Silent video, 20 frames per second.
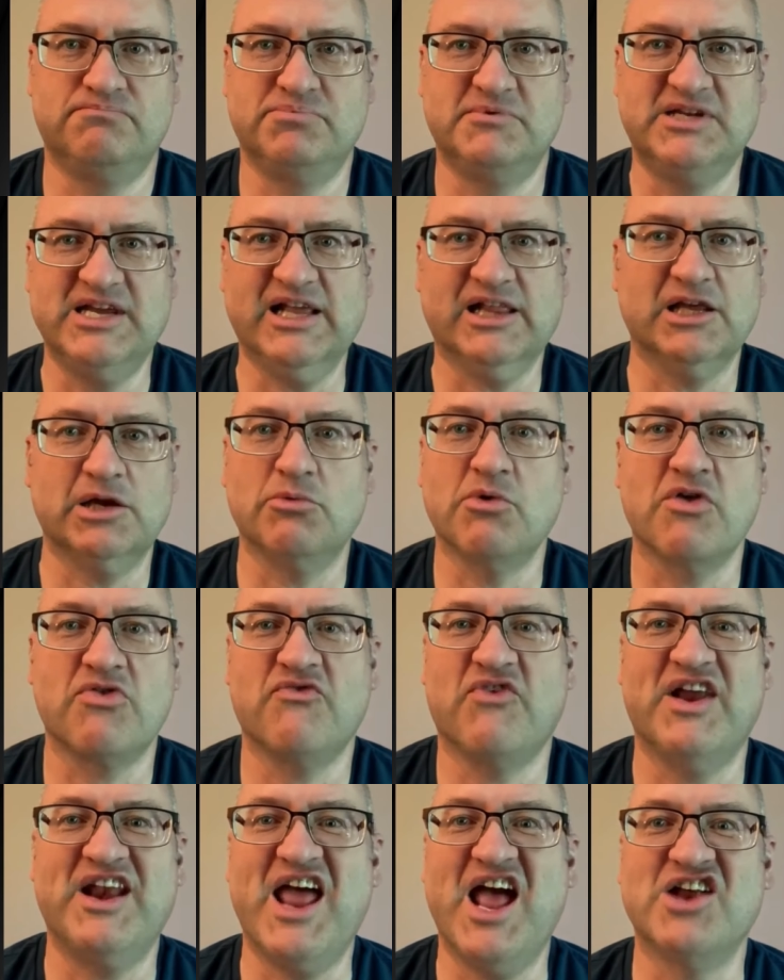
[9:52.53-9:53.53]
dealing with
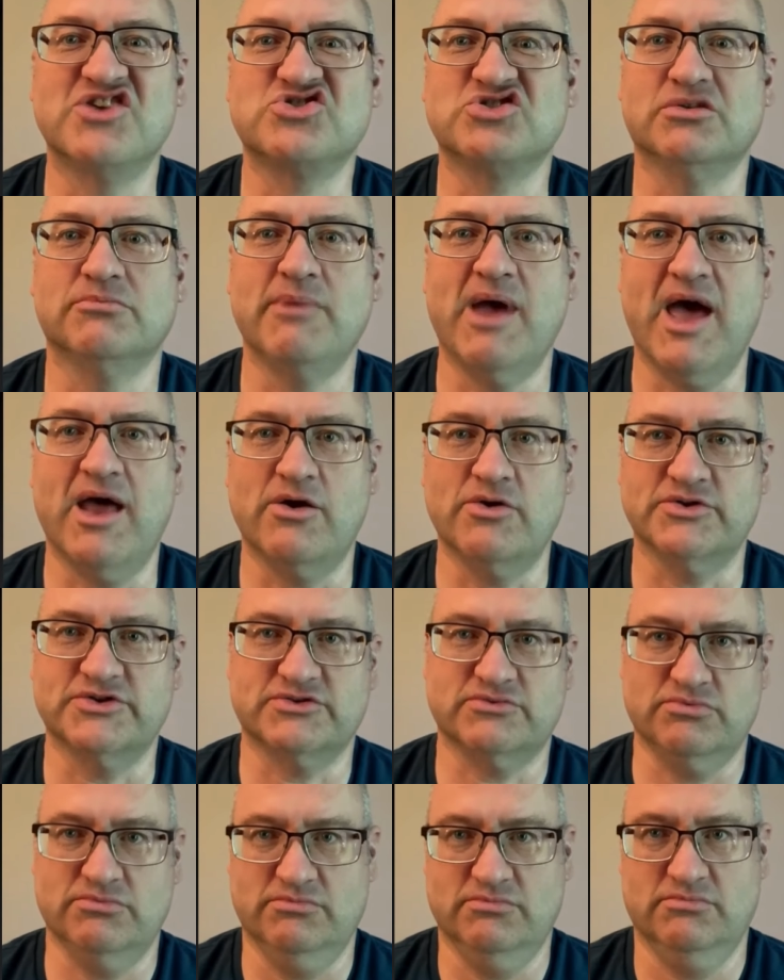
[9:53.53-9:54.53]
financial
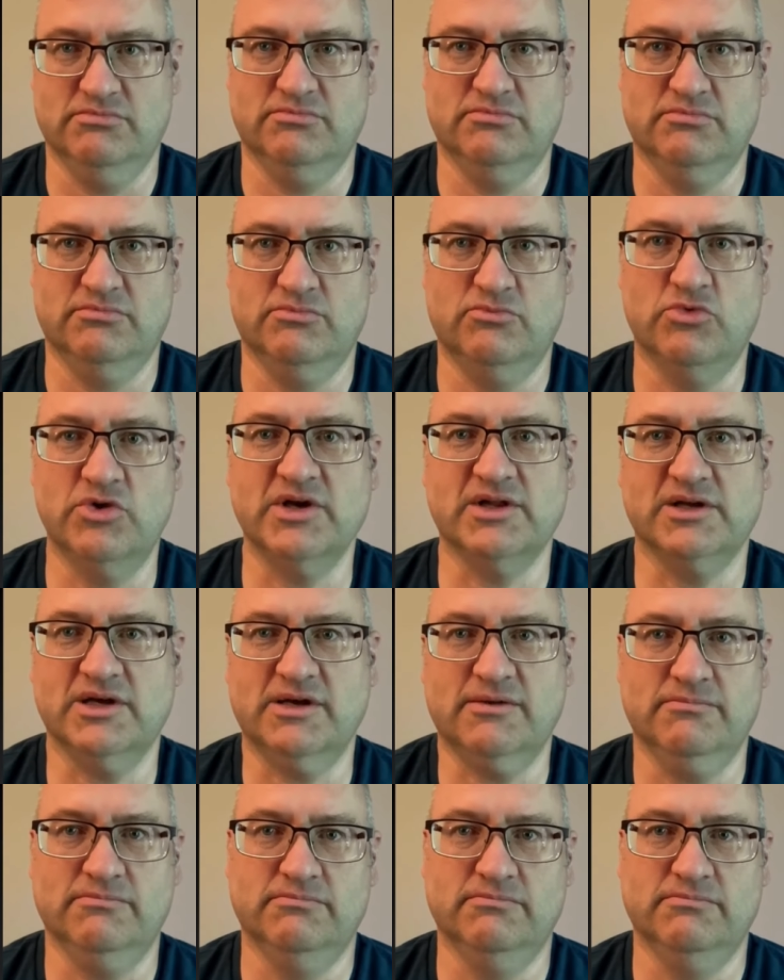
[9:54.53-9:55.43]
matters, really.